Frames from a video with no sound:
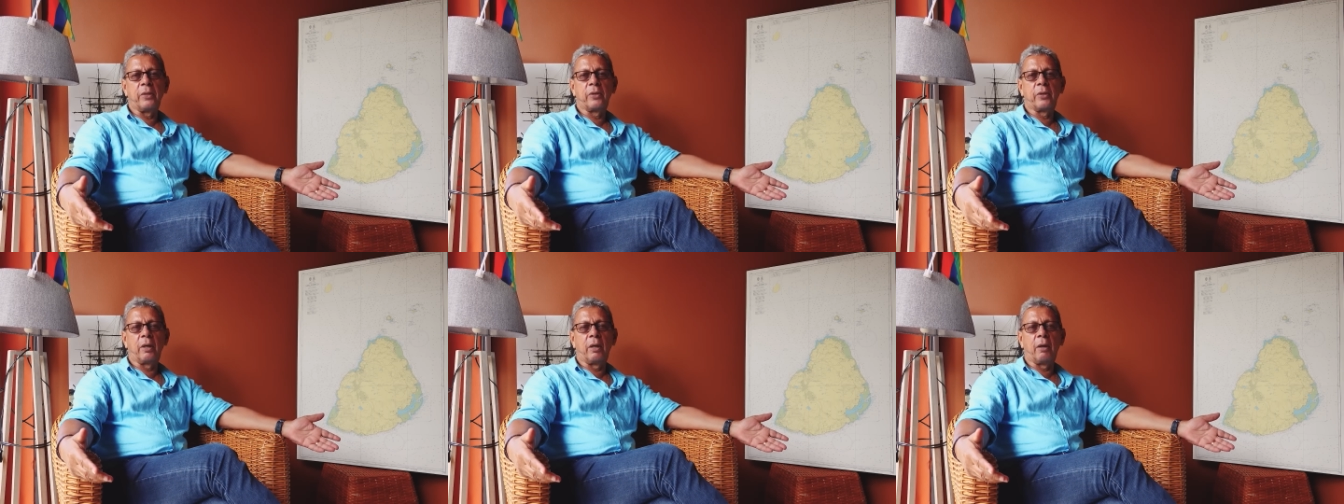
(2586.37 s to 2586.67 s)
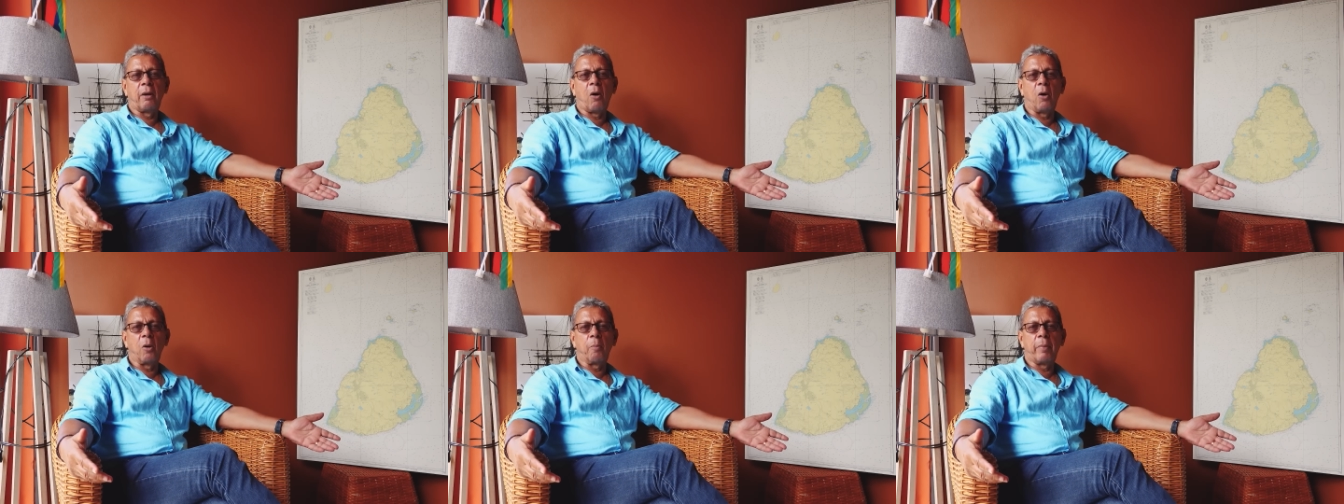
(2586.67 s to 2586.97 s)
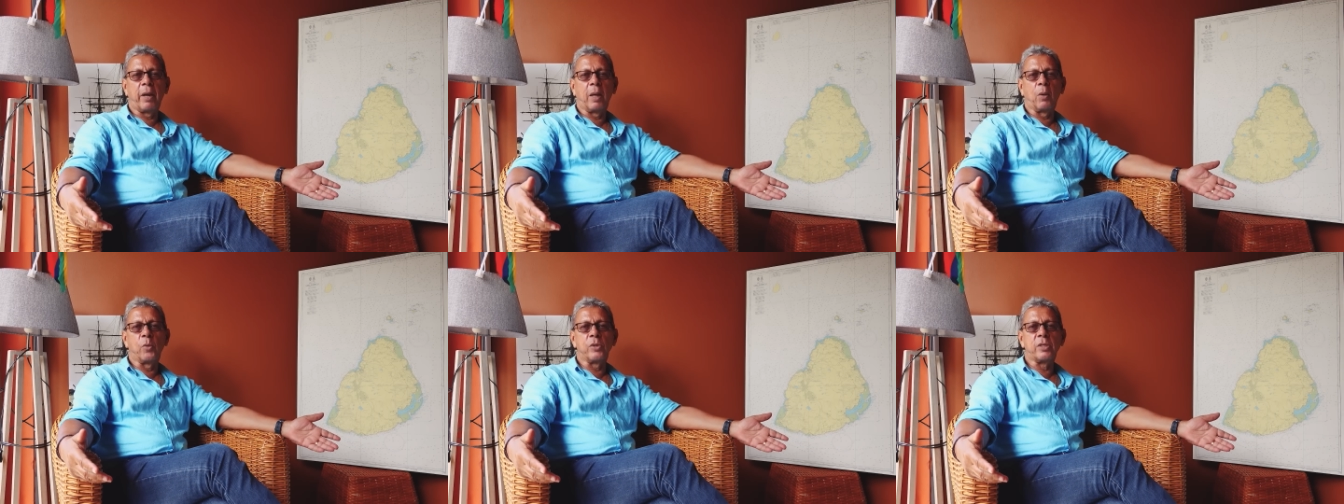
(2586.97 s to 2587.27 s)
the Hong
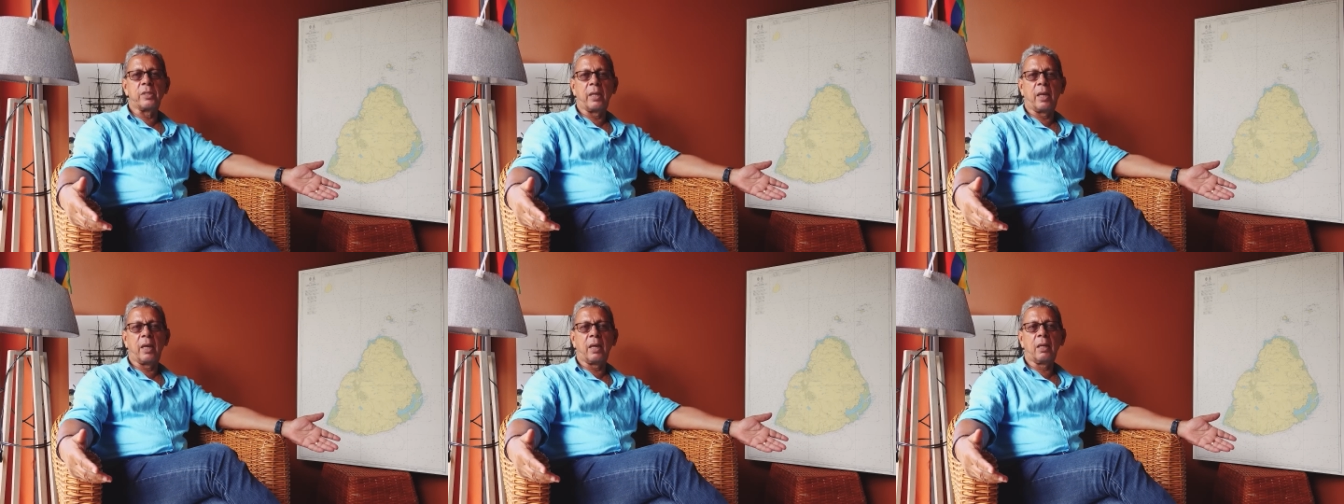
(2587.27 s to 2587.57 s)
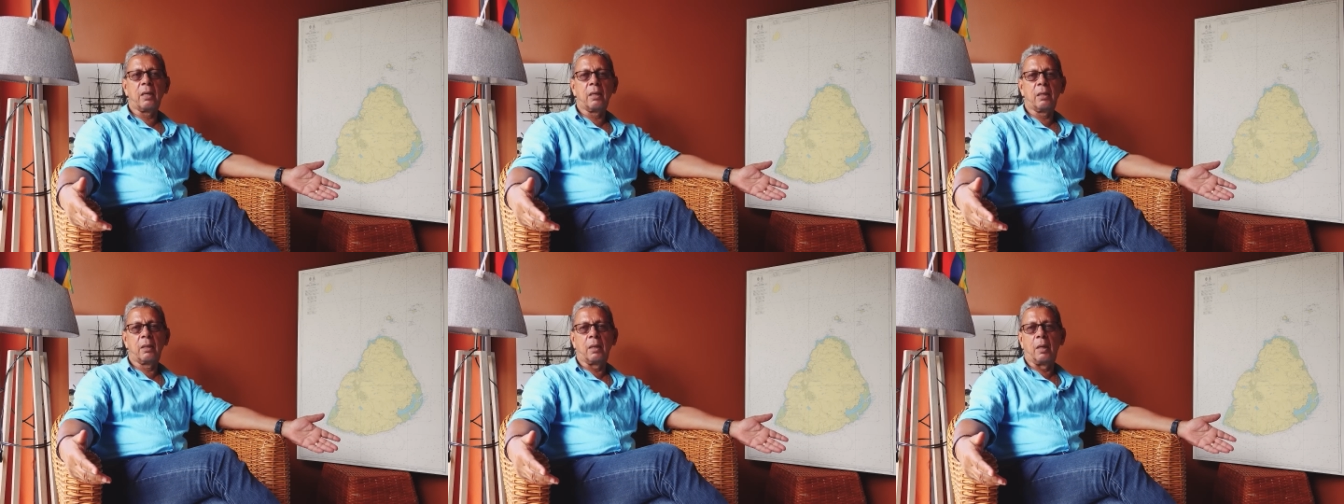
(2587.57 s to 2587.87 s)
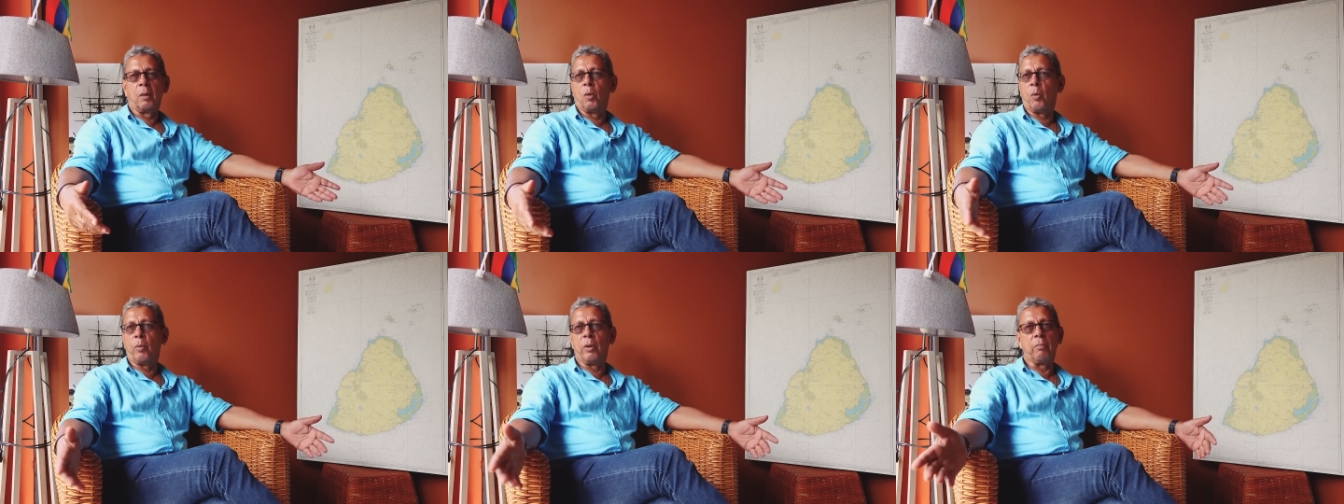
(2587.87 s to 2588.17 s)
Bang was there.
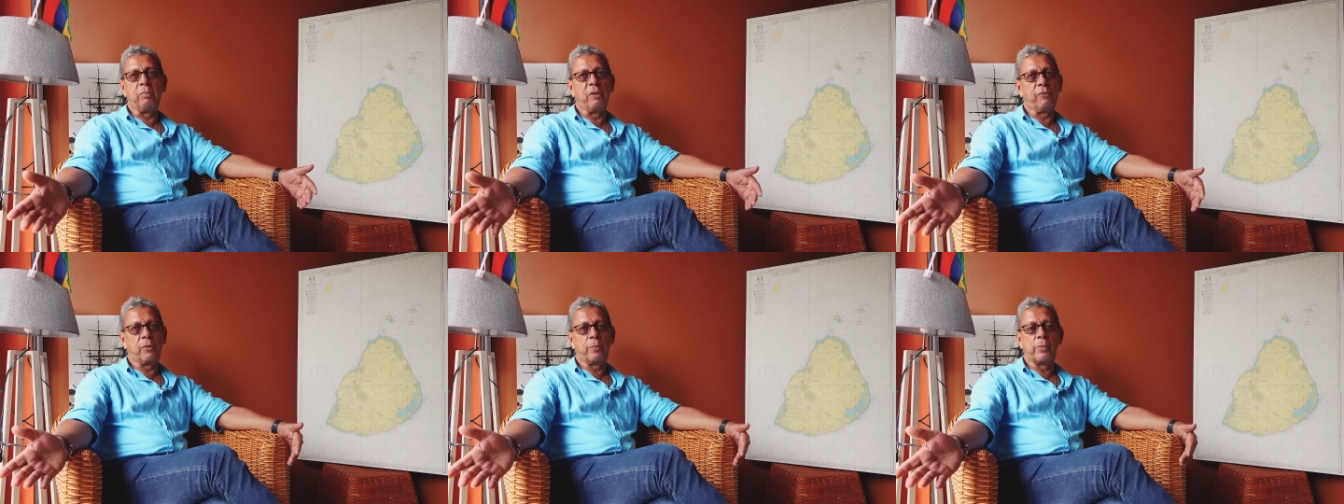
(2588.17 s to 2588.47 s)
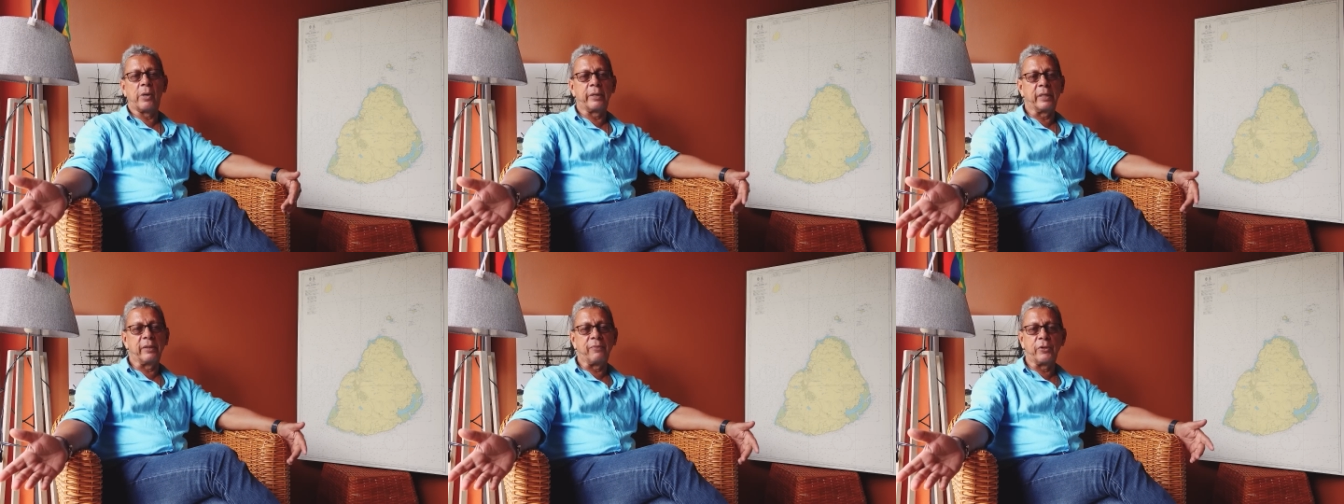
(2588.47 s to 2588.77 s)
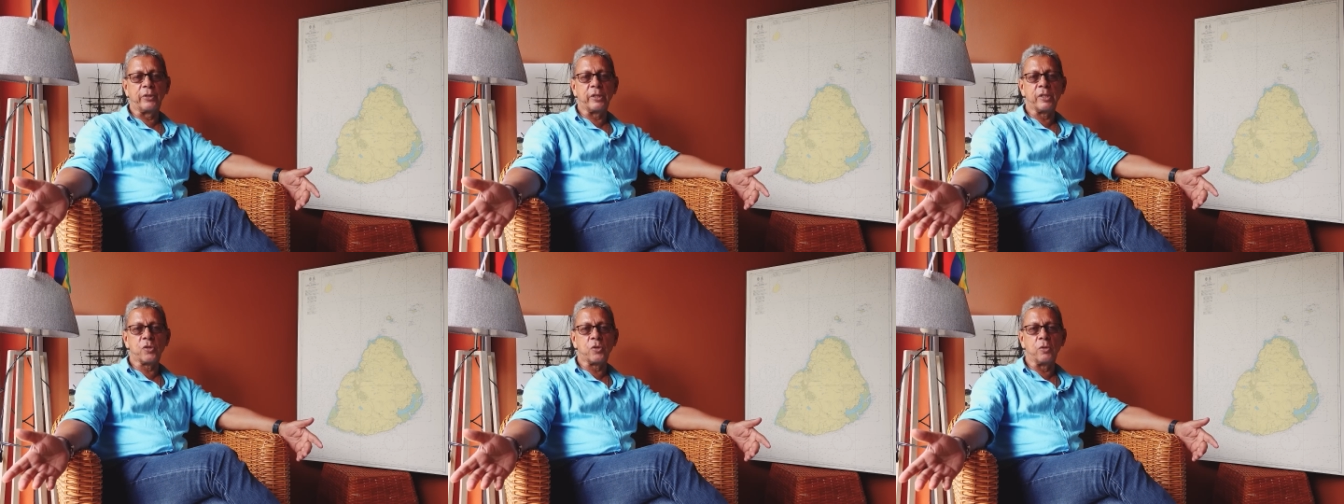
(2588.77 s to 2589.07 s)
We will be February
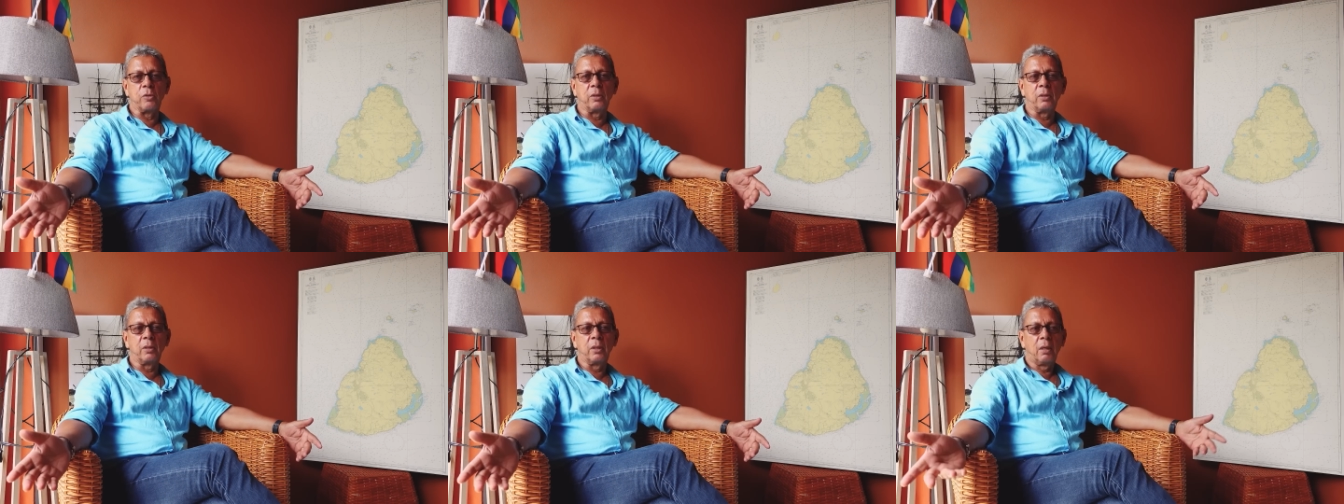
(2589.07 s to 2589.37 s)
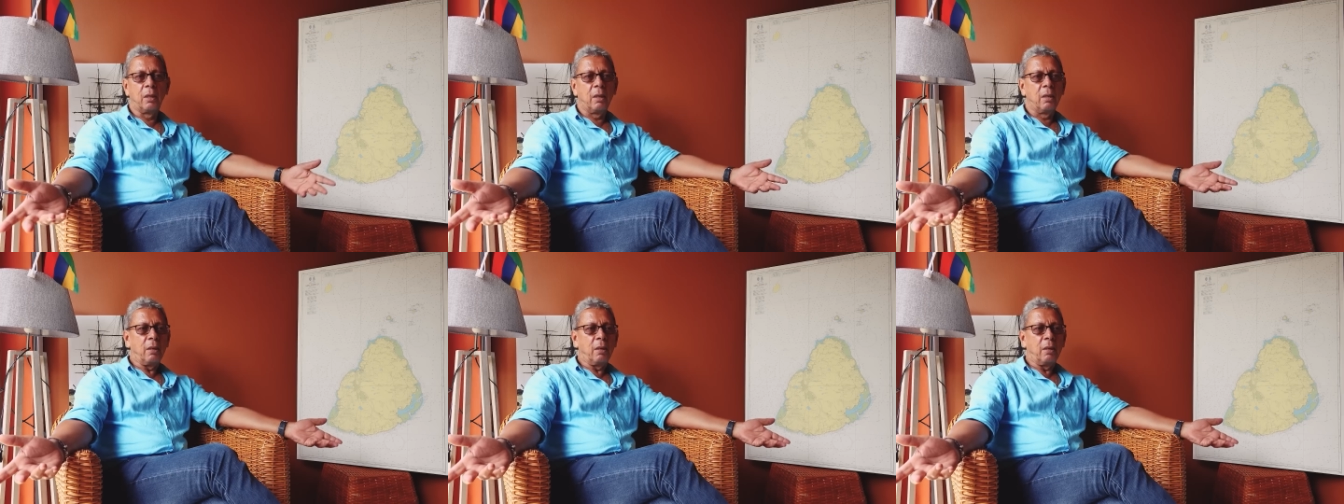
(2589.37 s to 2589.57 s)
very soon.